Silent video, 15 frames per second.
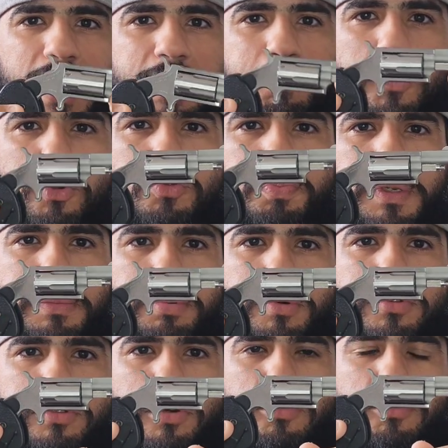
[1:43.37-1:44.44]
and most
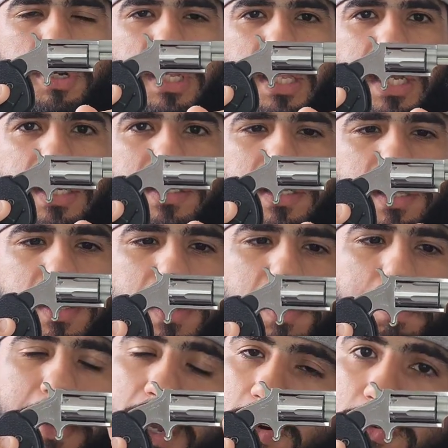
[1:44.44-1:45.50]
people don't realize
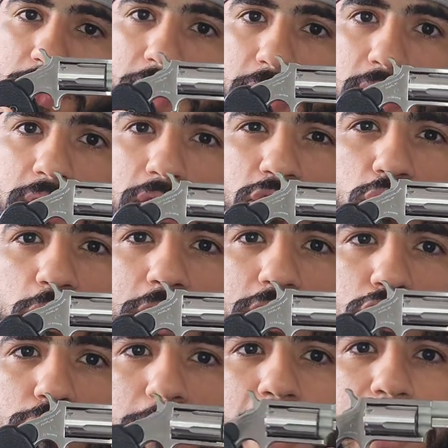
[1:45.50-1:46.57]
the power that a little
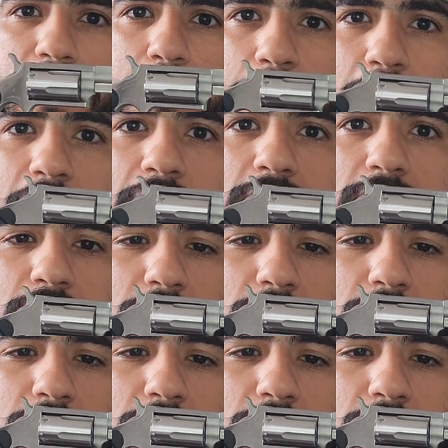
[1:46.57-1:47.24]
22 Magnum has,